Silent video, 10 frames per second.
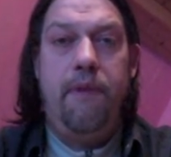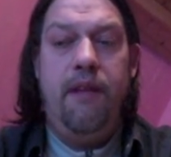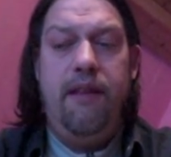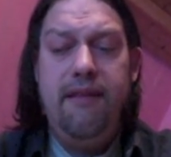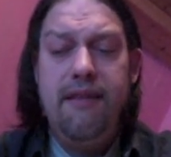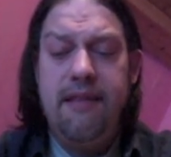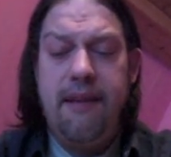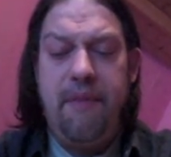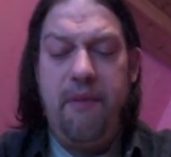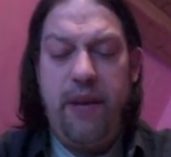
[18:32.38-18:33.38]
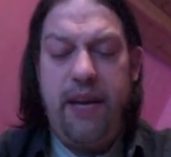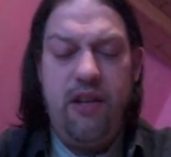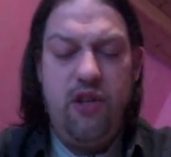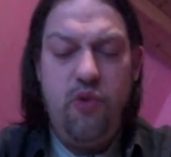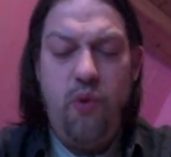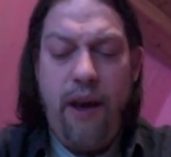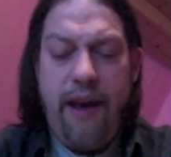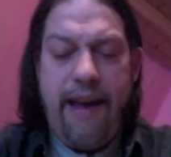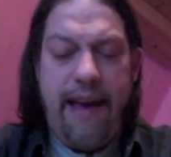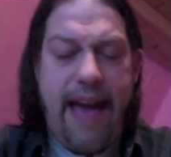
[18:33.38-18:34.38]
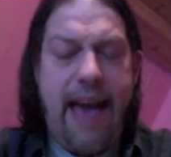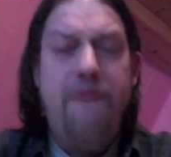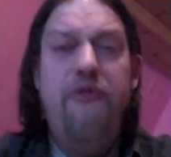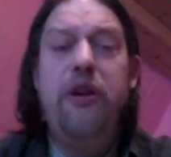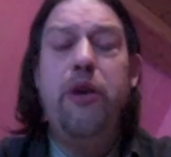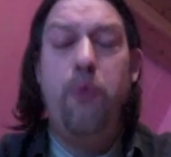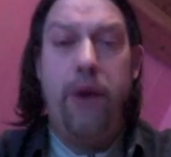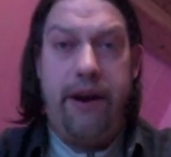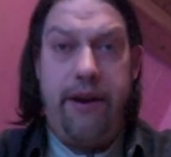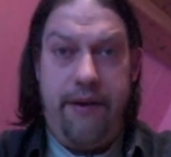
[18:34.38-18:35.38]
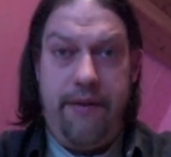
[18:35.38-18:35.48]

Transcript: This is something we can do everywhere.